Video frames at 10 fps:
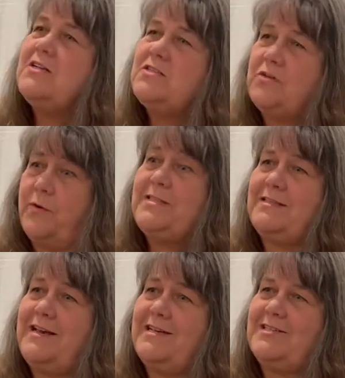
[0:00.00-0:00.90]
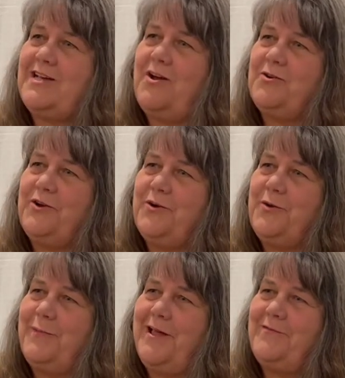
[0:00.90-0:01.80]
So what's the next song you're
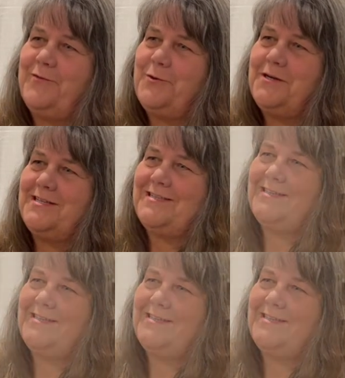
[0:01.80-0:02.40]
going to play for us?